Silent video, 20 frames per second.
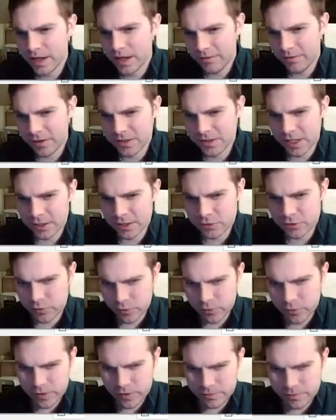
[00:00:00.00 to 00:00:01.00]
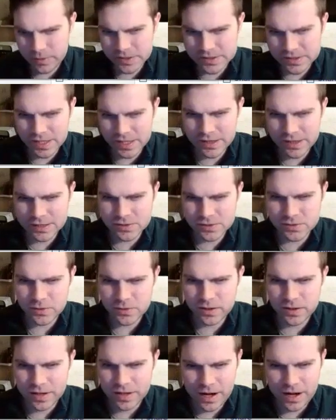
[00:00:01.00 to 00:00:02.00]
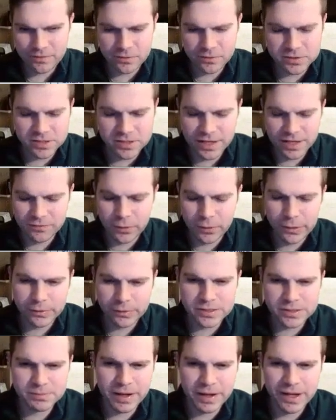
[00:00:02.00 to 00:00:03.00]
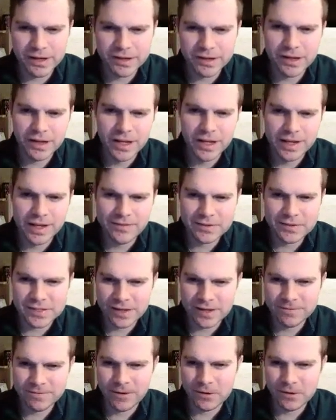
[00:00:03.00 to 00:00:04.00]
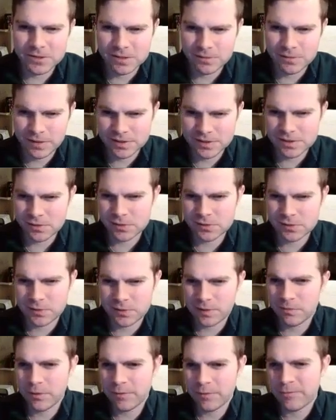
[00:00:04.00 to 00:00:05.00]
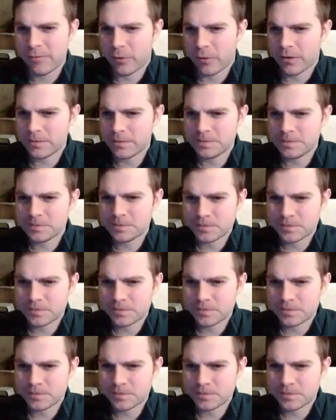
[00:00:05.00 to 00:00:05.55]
If you say true, it means that this was written after slavery was banned. If you say false, it means it was written before.